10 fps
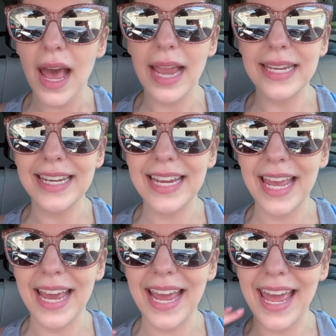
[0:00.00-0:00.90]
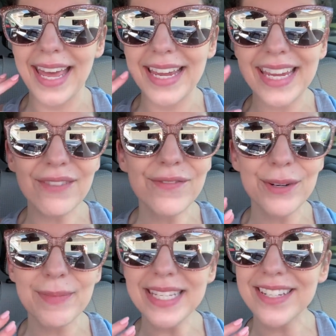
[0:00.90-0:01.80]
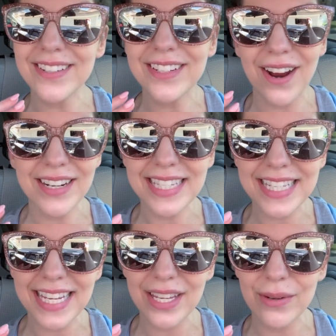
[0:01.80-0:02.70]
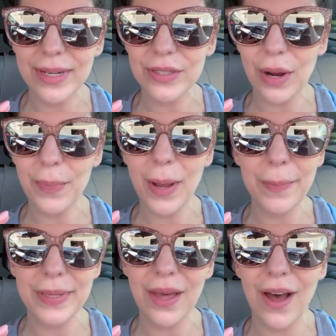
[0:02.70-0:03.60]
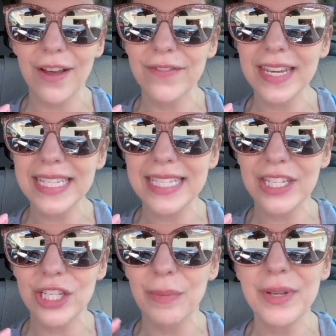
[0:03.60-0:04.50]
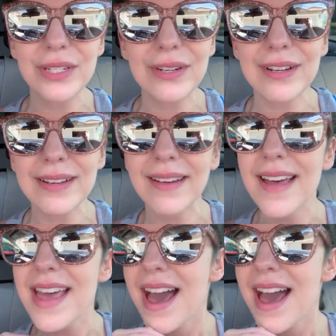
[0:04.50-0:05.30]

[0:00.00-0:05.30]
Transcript: I need to get a gift for Mr. Darcy, who is our pup in the office, the sheepadoodle.